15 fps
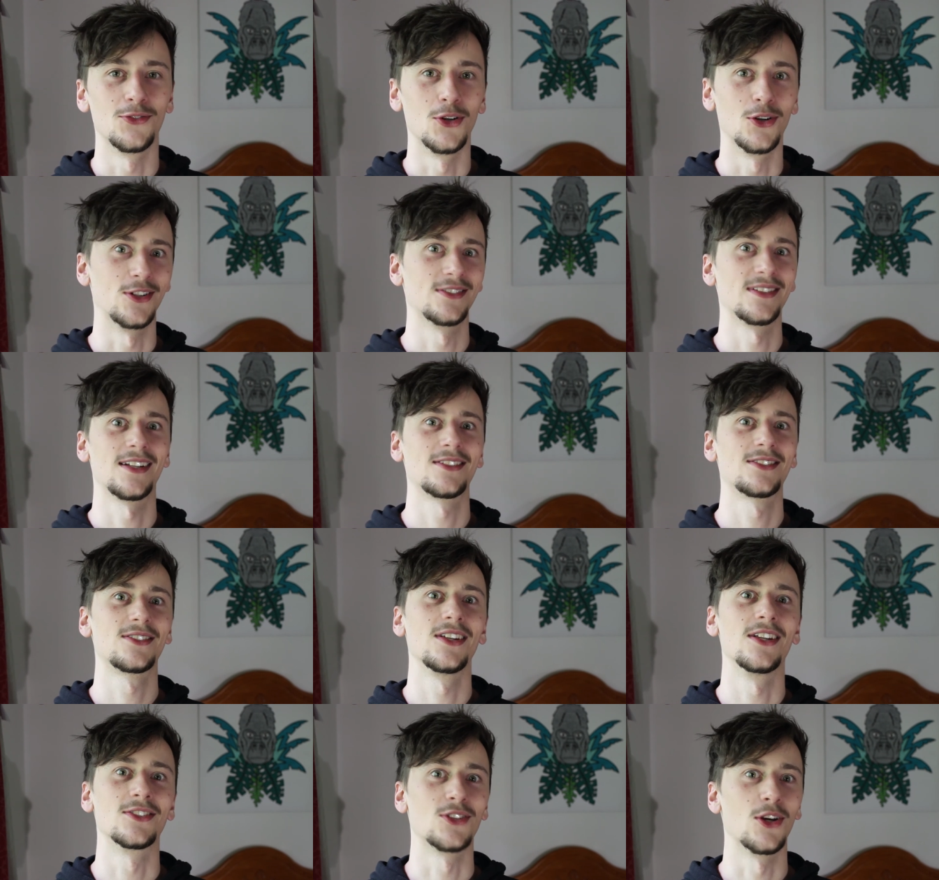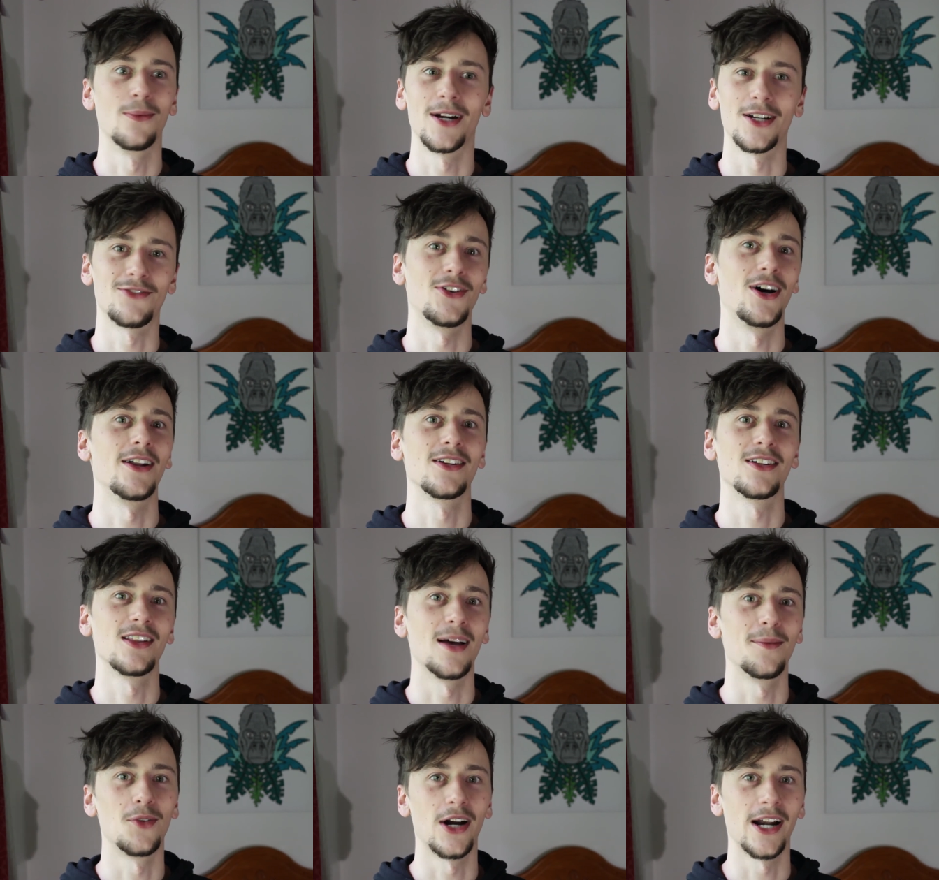for because that's it's so much fun
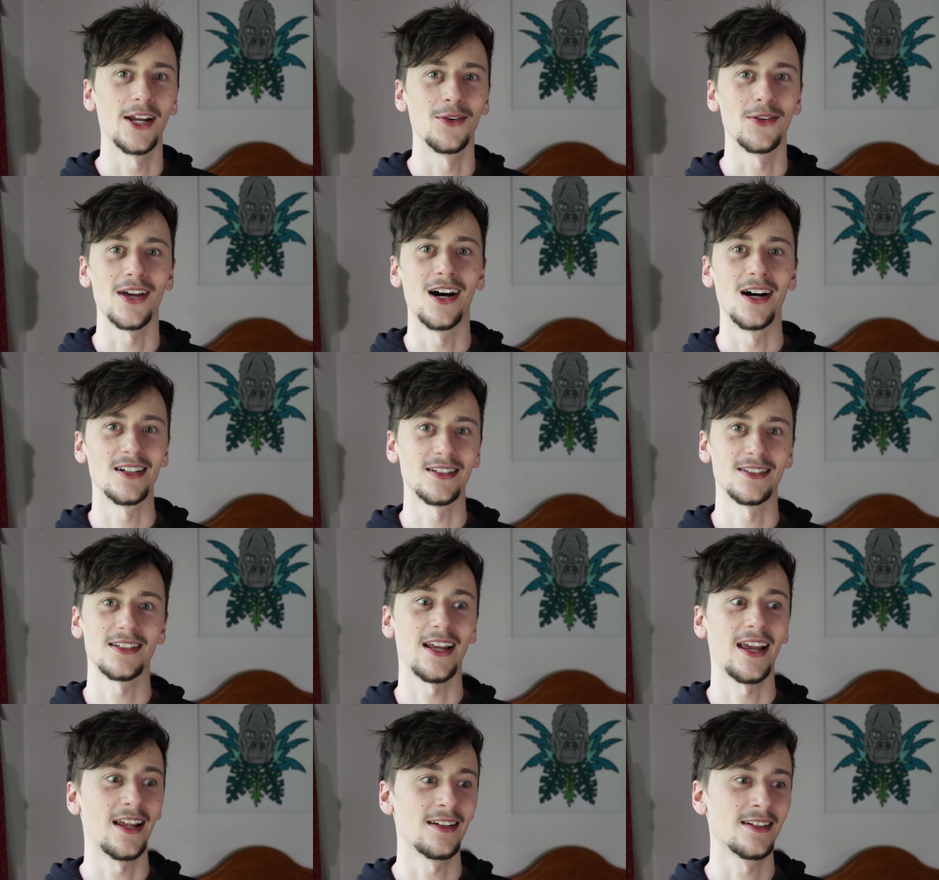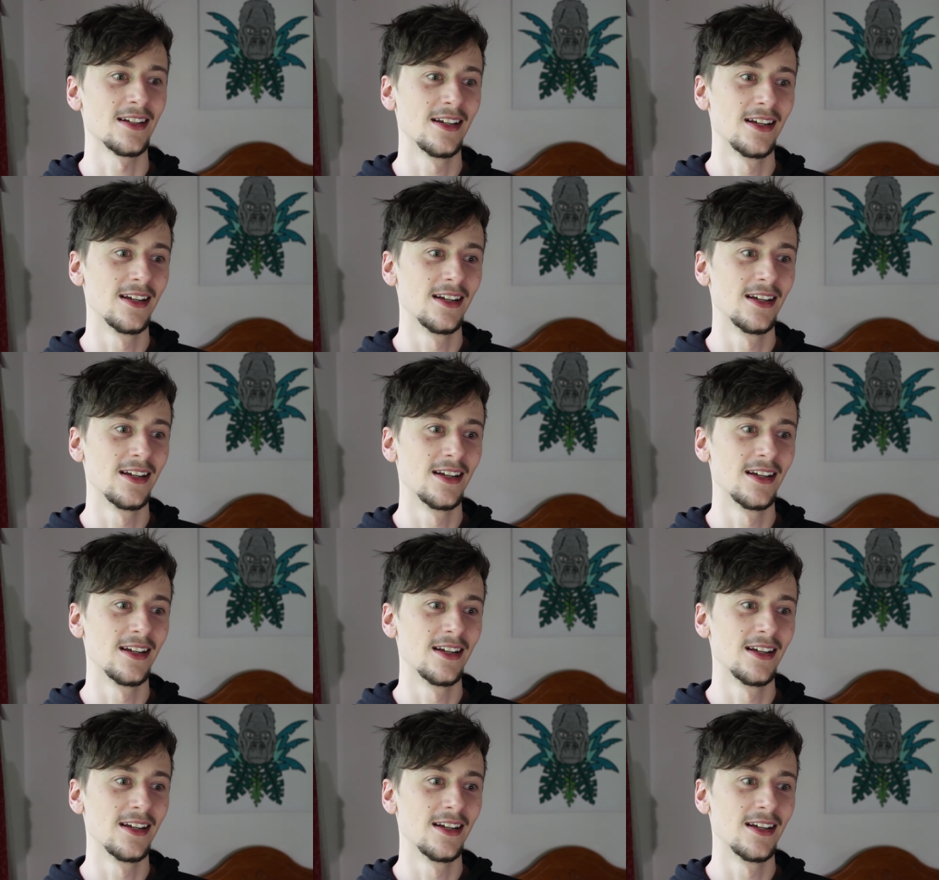collaborating with artists and